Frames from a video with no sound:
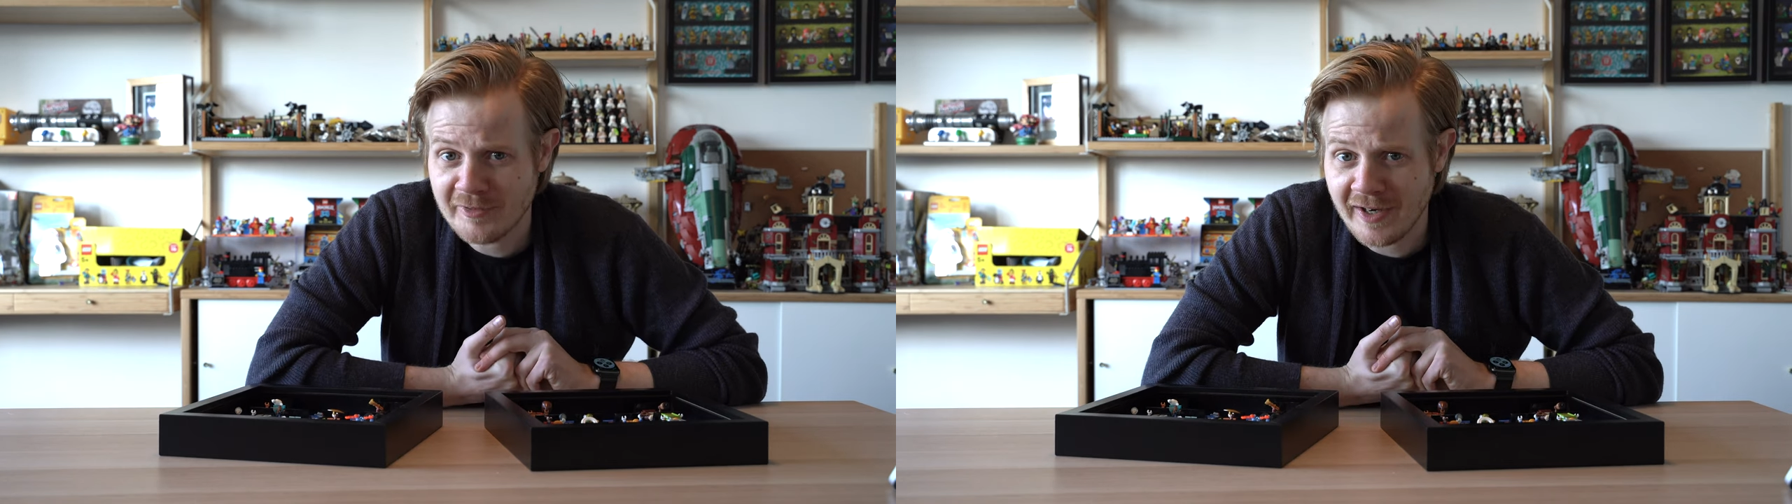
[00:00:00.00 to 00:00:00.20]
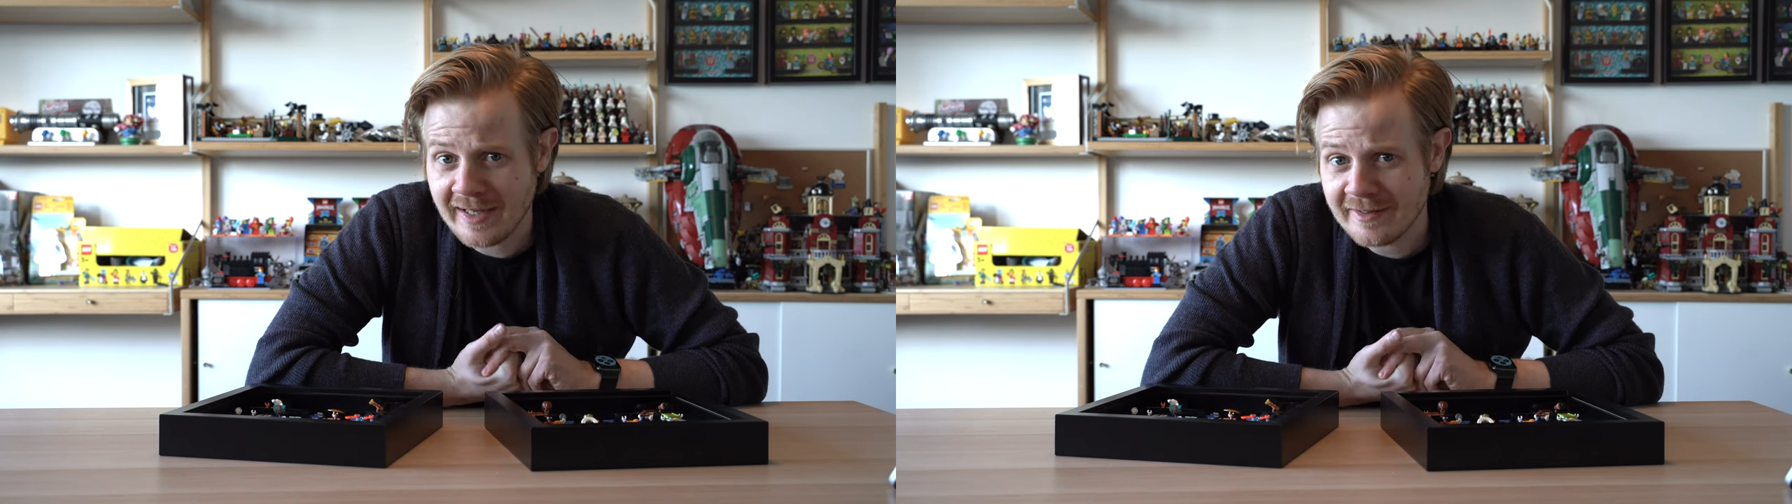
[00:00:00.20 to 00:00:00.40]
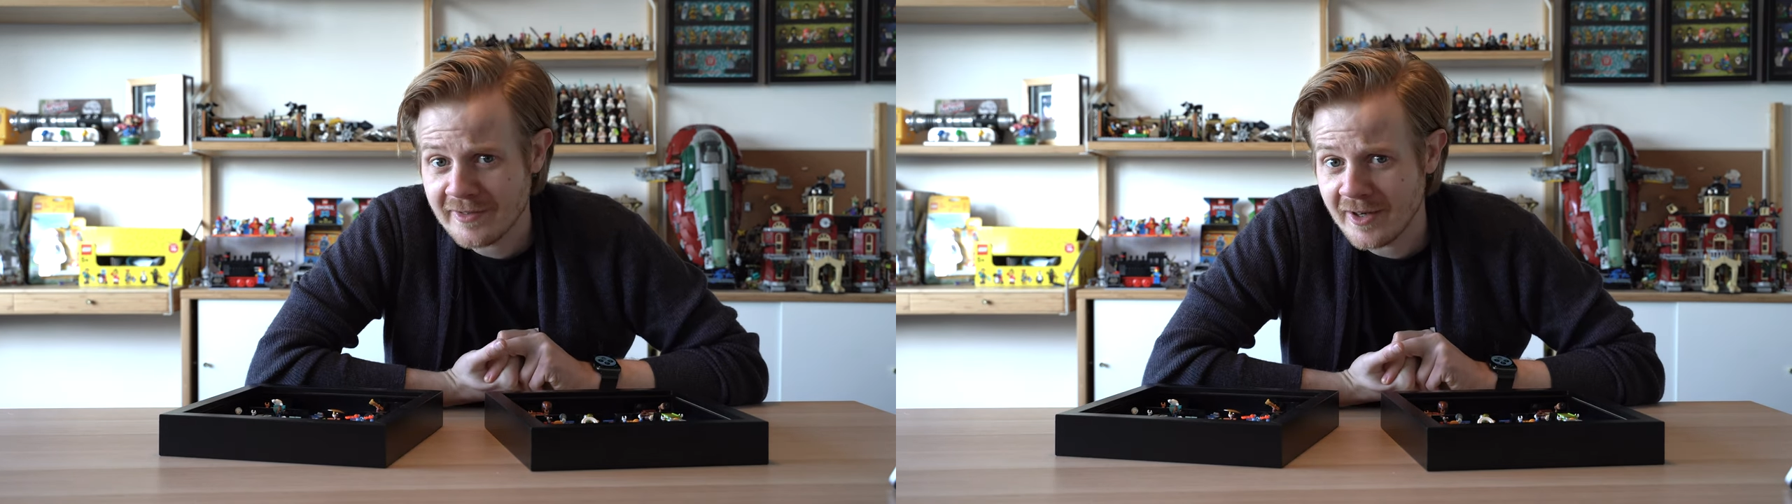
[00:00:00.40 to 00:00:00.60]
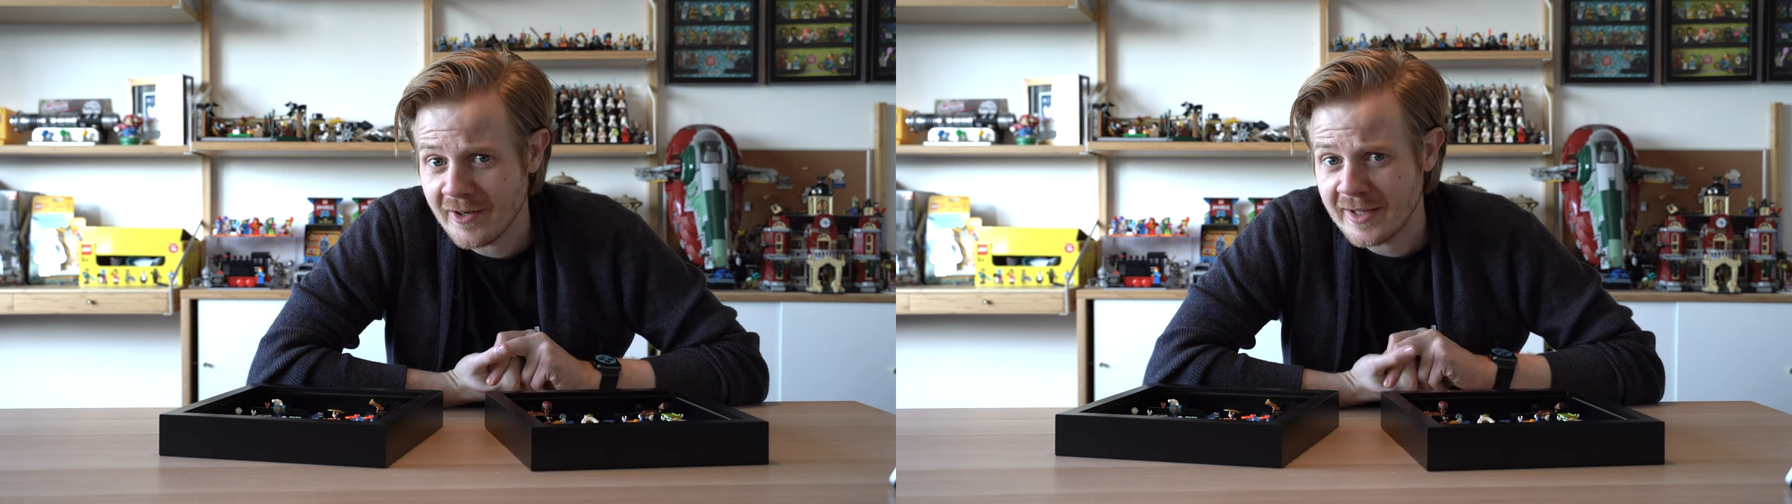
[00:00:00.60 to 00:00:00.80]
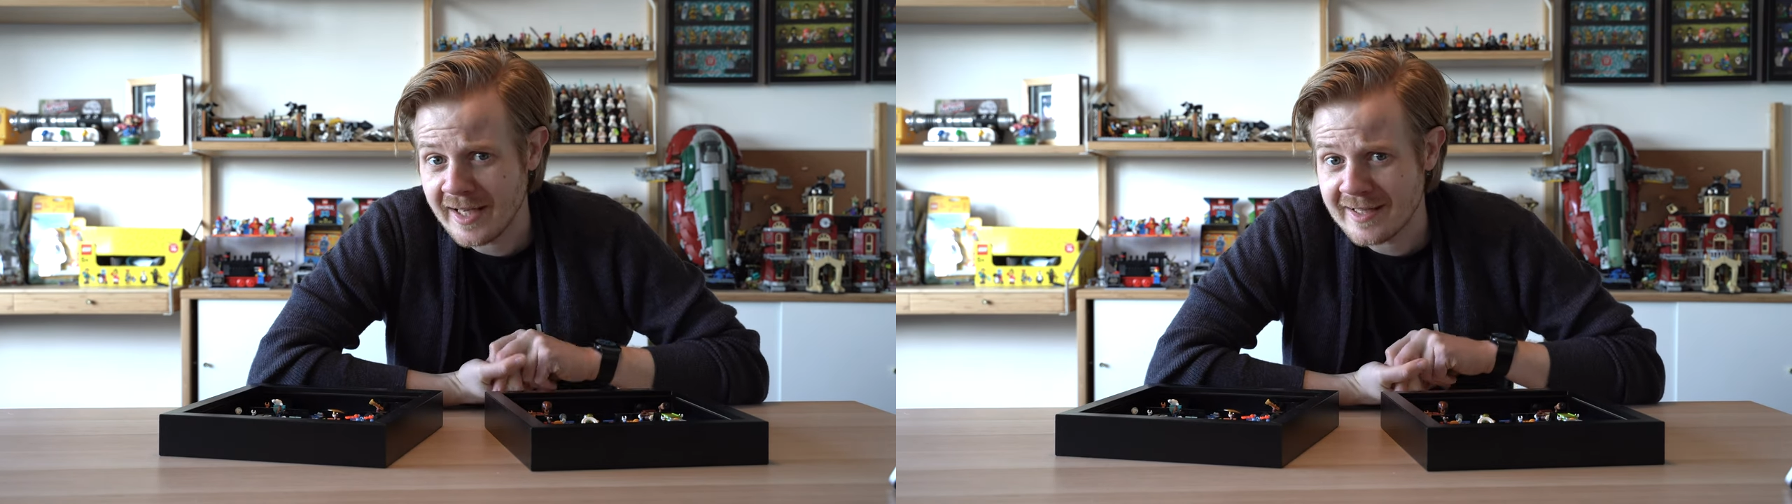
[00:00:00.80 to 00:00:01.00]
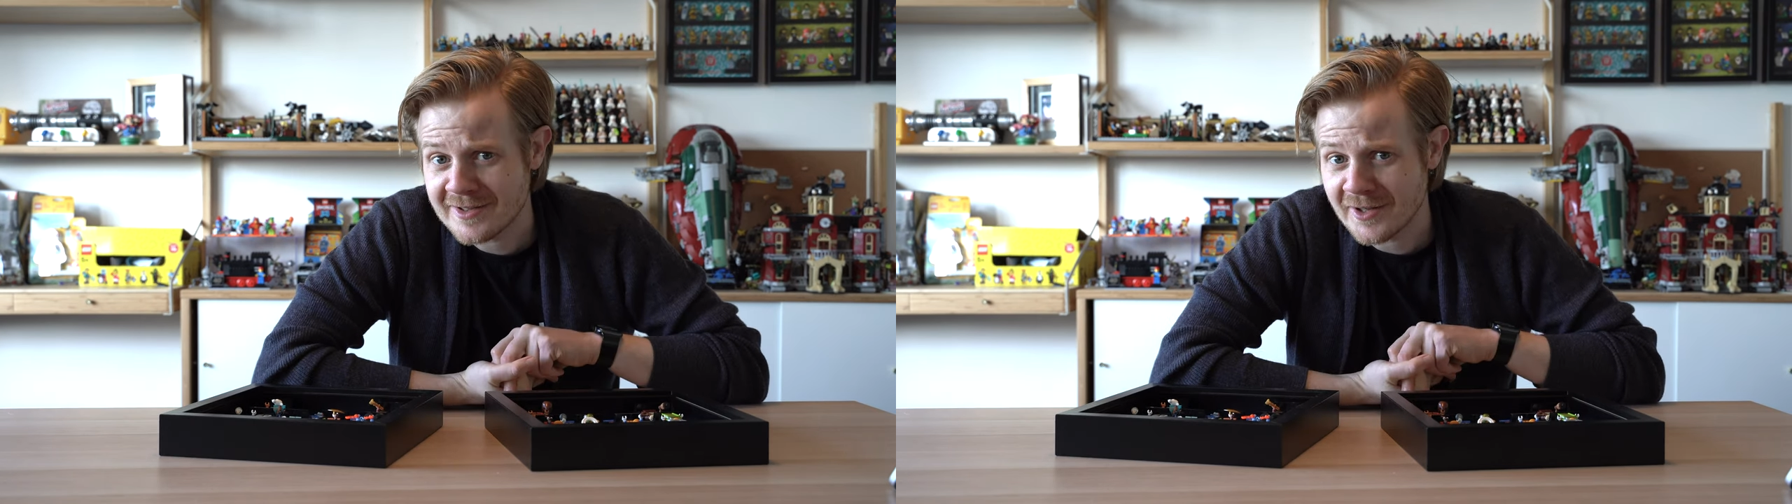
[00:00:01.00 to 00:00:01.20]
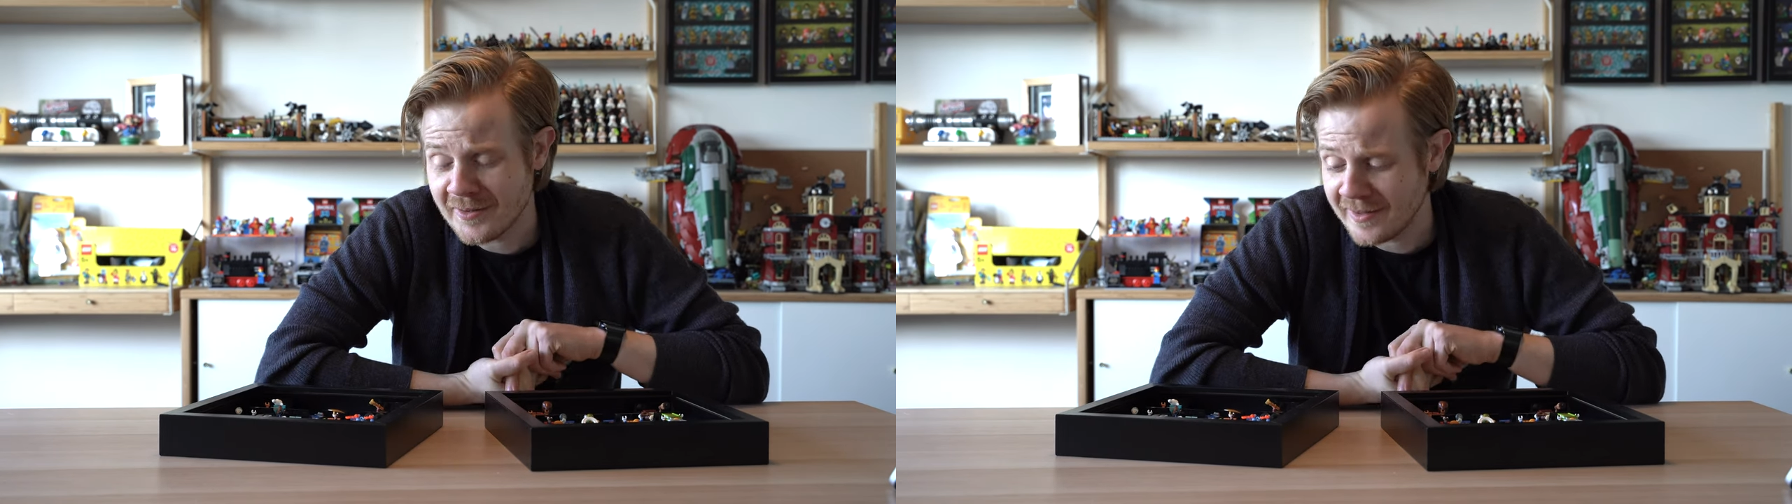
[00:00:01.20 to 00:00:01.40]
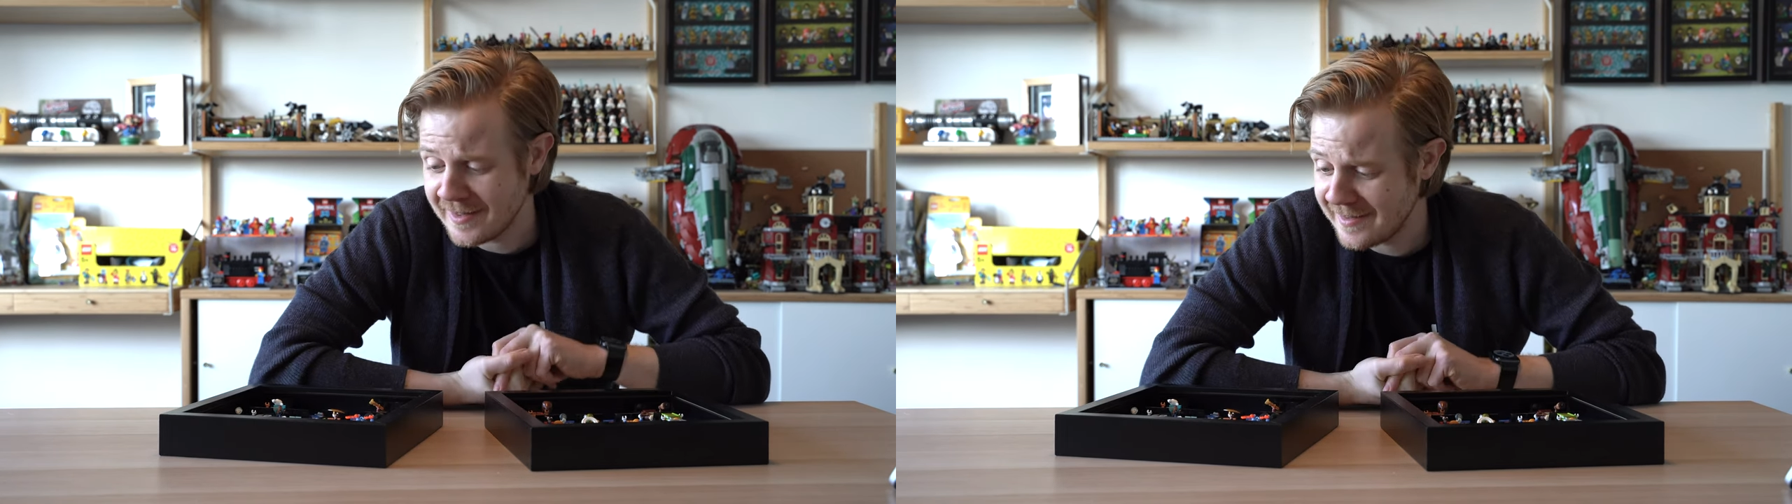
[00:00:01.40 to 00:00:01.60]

five. Okay, so